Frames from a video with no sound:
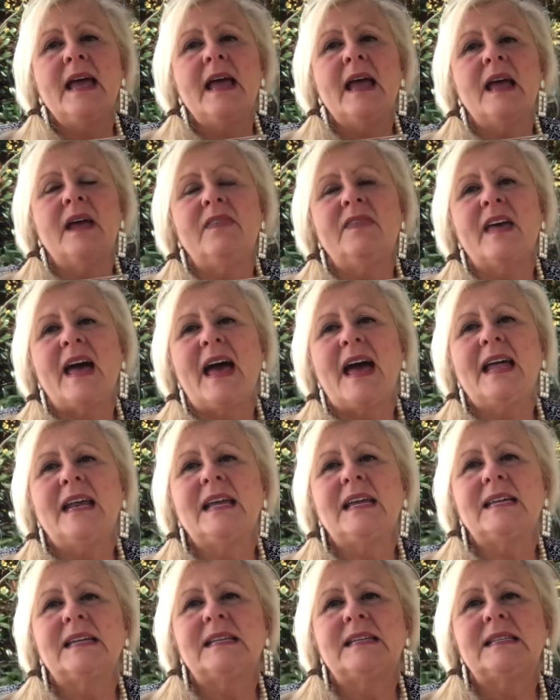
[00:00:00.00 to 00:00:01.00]
And
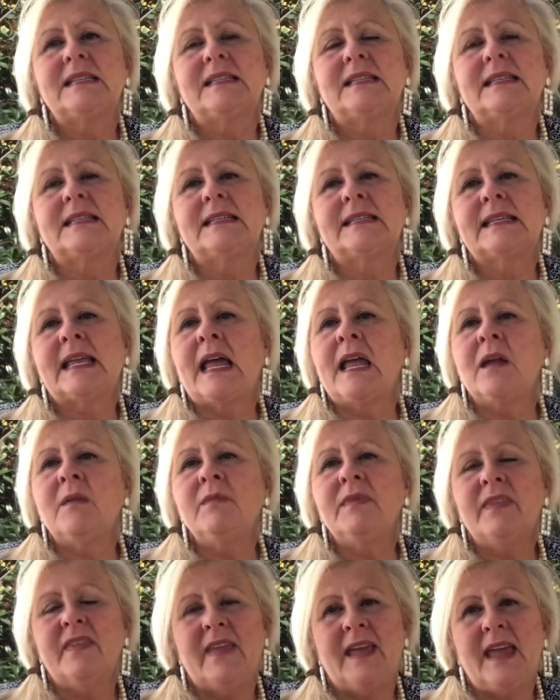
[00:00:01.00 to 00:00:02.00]
that is the
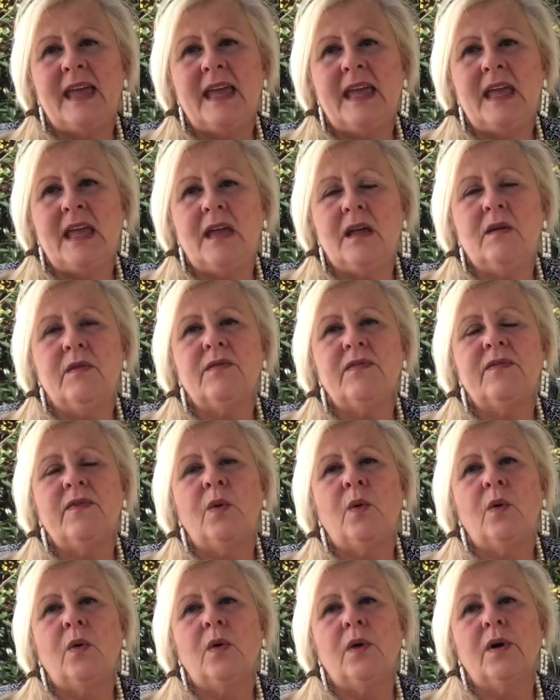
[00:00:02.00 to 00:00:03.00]
same thing
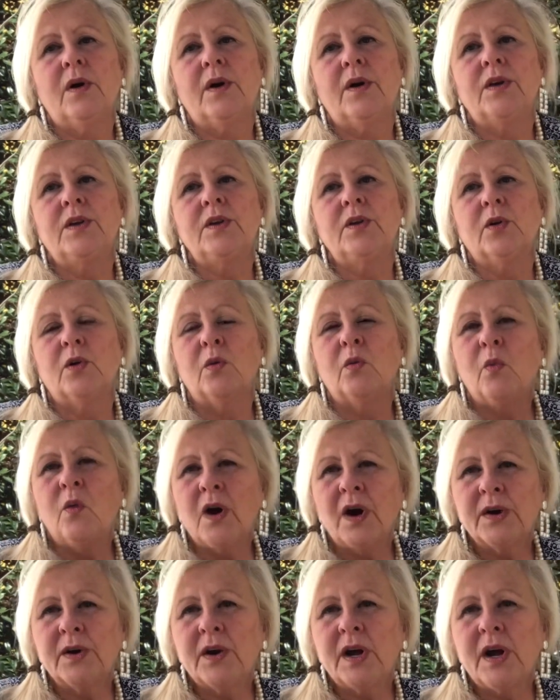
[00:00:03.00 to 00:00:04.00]
for your
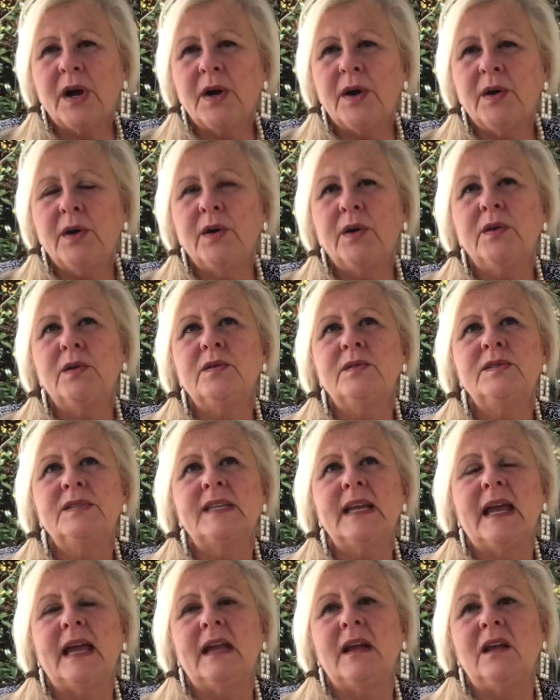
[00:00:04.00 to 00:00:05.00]
water
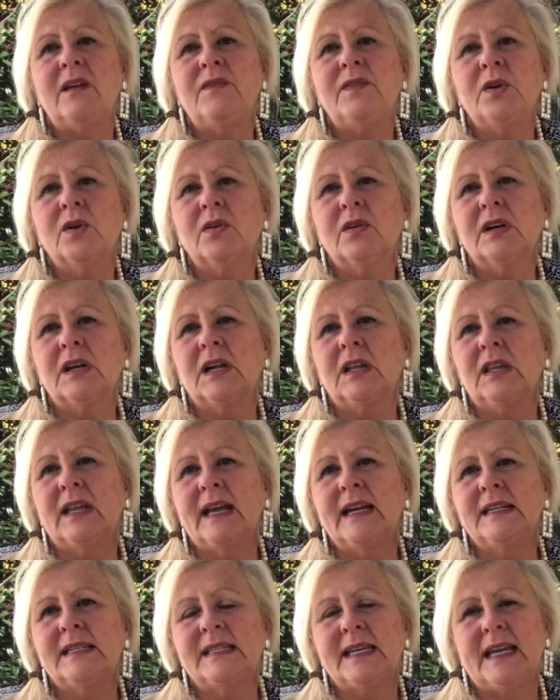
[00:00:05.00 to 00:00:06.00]
hose. And if you're
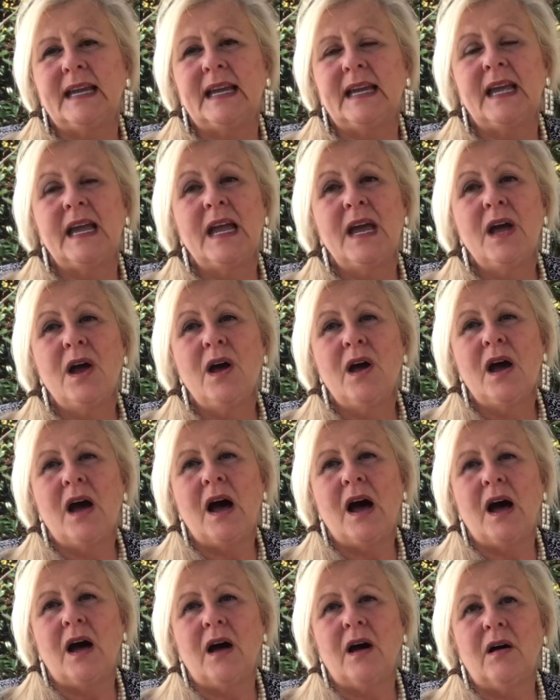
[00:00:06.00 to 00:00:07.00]
collecting
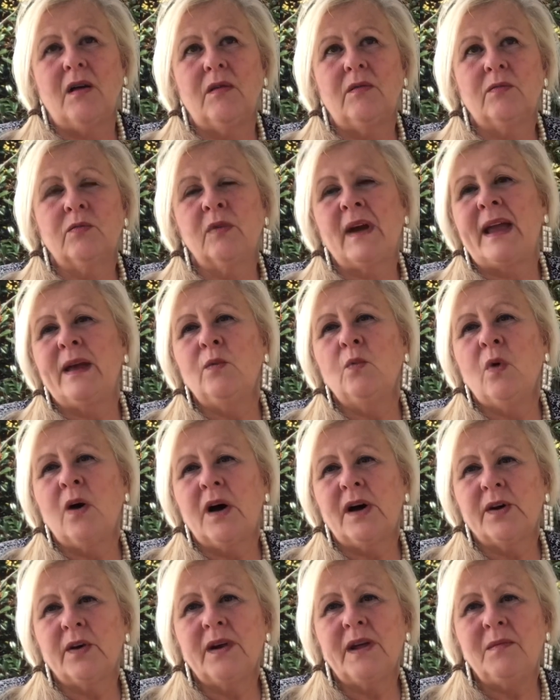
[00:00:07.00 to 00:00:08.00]

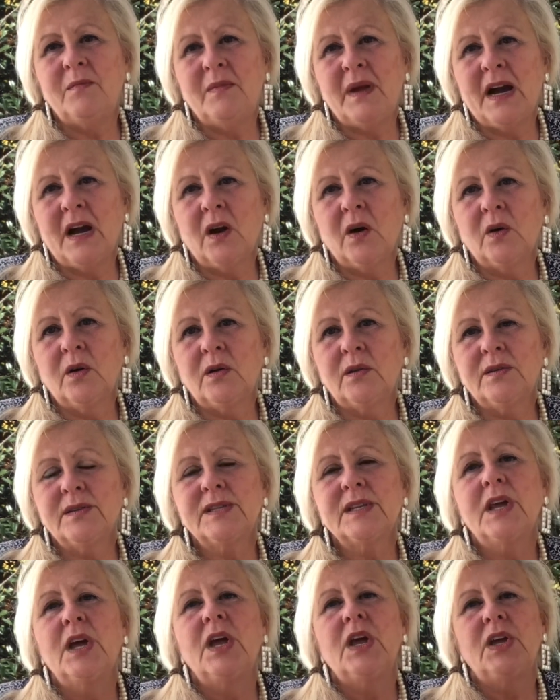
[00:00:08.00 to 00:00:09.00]
rainwater in
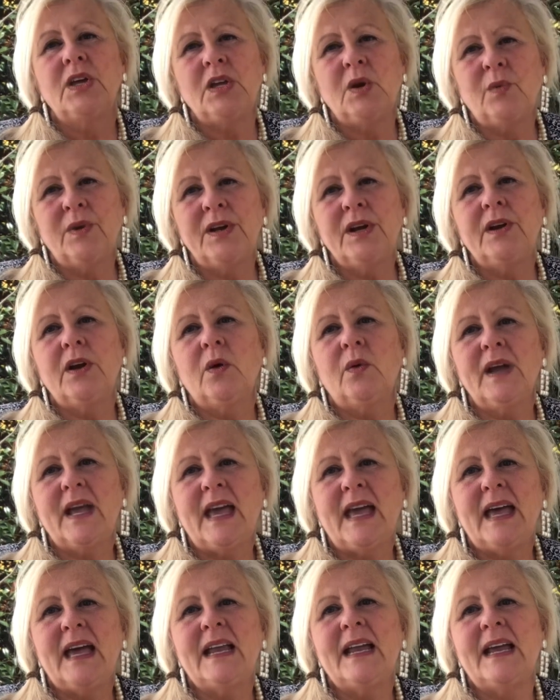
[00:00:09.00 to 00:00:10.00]
barrels, you want to go
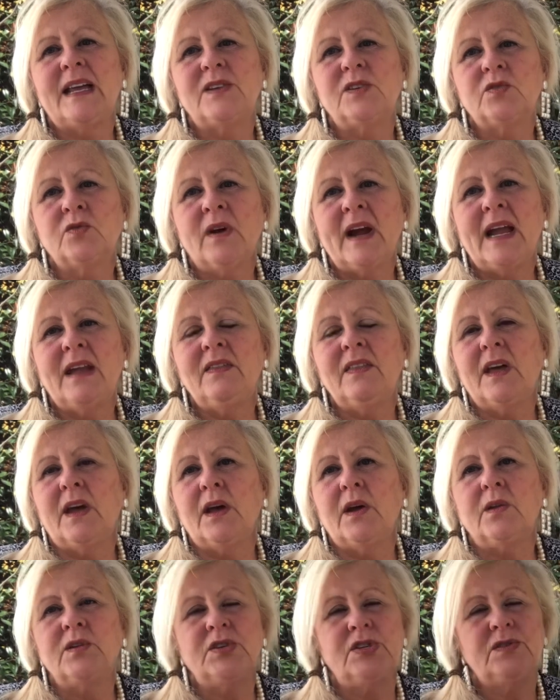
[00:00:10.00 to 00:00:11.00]
ahead and drain
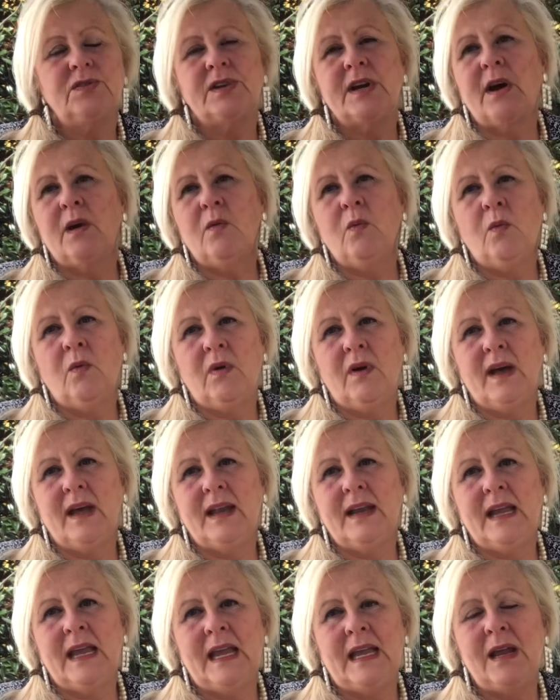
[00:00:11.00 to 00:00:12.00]
those. You don't
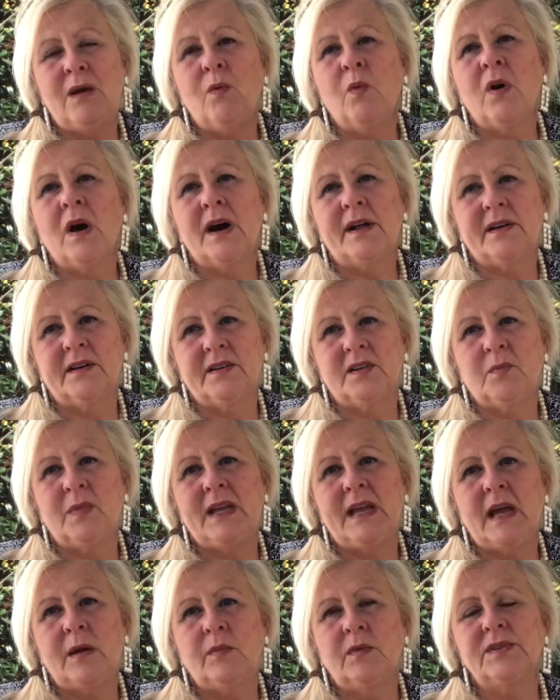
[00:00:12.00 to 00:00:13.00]
want any water to
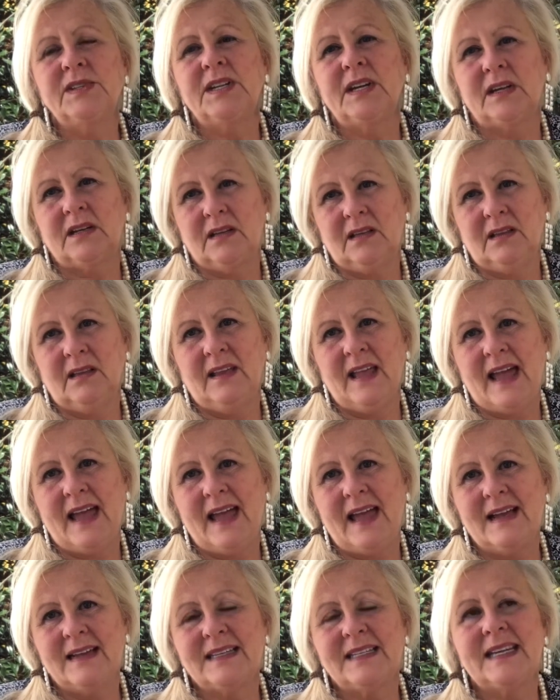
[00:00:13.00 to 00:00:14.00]
be able to
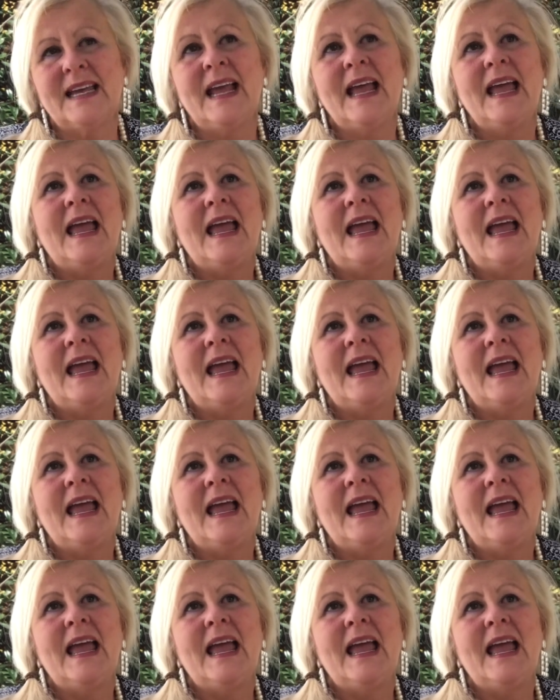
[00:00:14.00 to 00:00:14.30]
collect.